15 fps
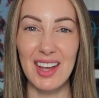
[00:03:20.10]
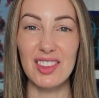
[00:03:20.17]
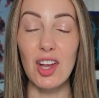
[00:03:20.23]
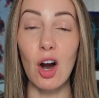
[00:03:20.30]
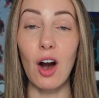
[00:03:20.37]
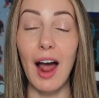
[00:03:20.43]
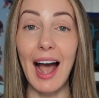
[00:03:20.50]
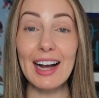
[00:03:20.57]
There
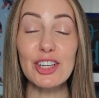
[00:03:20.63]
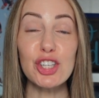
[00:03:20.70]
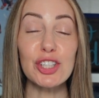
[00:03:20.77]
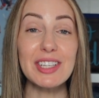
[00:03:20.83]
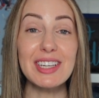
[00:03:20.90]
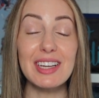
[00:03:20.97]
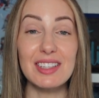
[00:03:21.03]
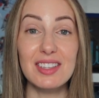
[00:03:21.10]
are
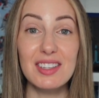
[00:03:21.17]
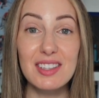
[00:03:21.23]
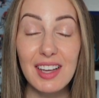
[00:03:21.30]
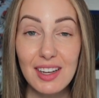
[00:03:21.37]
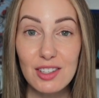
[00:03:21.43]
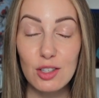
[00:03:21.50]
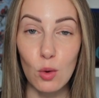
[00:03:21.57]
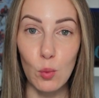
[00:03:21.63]
actually
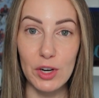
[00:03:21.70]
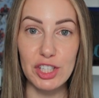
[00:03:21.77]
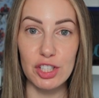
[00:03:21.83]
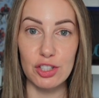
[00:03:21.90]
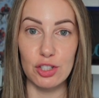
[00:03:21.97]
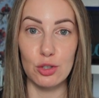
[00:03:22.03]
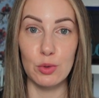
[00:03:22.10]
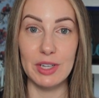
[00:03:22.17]
six
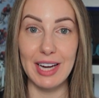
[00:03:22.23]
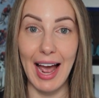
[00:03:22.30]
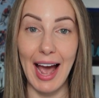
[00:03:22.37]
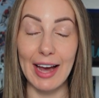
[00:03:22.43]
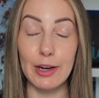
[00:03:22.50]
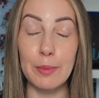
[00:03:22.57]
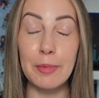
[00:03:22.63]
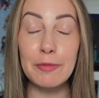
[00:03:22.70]
widgets you can
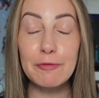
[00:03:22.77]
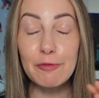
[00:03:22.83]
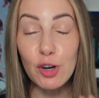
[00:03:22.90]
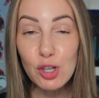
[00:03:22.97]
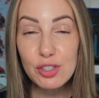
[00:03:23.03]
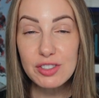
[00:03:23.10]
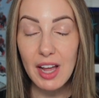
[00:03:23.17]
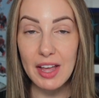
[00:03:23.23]
add, but
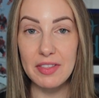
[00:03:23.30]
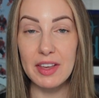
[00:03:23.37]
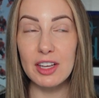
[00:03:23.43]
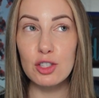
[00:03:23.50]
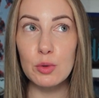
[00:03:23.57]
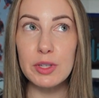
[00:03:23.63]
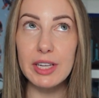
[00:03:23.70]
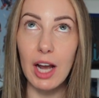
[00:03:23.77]
first, I think
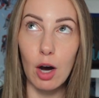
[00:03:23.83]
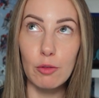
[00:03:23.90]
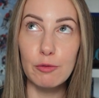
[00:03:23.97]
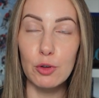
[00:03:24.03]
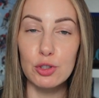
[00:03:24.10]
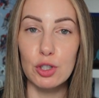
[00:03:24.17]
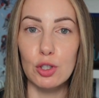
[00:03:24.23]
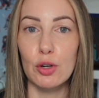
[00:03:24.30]
it's really
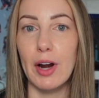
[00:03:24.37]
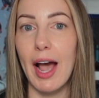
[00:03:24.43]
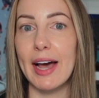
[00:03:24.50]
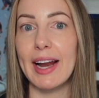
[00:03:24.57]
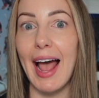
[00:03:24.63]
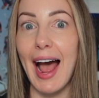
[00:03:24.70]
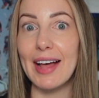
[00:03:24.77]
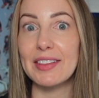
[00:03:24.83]
helpful to learn how
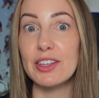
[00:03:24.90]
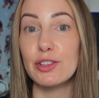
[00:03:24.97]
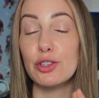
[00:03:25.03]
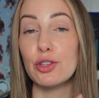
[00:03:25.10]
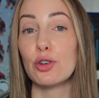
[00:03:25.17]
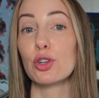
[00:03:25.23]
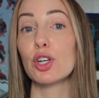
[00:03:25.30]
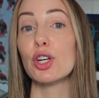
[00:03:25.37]
to add these to
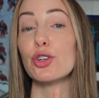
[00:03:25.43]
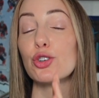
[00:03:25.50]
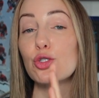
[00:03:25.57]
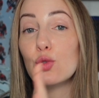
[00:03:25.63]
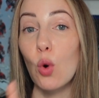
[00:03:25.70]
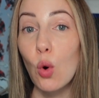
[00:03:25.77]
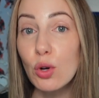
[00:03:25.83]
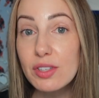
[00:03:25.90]
your
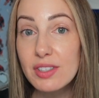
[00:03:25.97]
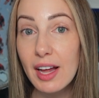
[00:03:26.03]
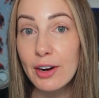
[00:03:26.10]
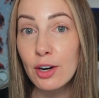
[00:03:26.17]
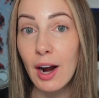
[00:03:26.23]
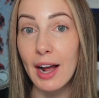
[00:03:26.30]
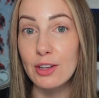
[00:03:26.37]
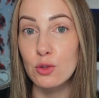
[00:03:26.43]
control
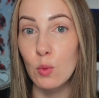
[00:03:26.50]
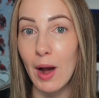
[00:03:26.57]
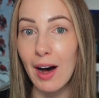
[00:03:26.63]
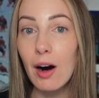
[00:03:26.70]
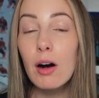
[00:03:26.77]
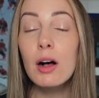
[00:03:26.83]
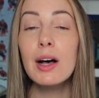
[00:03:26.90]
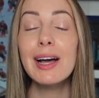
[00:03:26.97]
center as
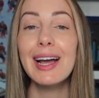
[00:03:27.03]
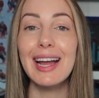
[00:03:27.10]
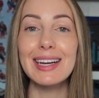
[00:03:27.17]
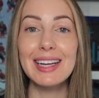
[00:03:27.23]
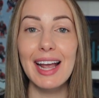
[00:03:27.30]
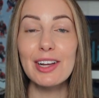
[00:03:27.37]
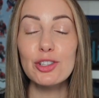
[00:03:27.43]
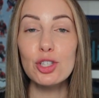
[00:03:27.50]
well, in
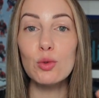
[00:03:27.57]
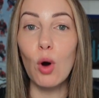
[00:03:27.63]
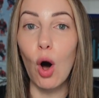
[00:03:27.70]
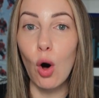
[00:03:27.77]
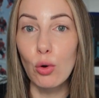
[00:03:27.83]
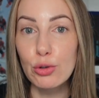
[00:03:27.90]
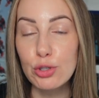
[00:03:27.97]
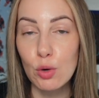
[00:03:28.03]
case you
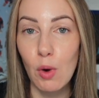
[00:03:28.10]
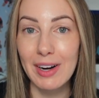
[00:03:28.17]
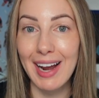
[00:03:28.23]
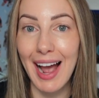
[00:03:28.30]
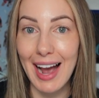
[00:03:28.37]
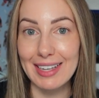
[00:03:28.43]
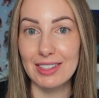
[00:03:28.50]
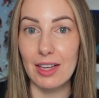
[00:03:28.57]
also want to
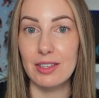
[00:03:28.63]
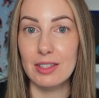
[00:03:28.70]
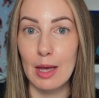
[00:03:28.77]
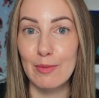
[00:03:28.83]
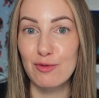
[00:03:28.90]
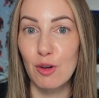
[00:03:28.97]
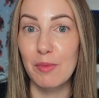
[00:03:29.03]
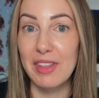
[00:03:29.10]
access
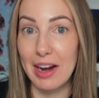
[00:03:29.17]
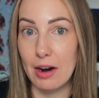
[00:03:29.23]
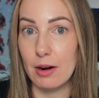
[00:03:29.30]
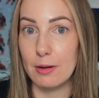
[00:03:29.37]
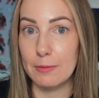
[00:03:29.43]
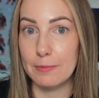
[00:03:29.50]
them from there.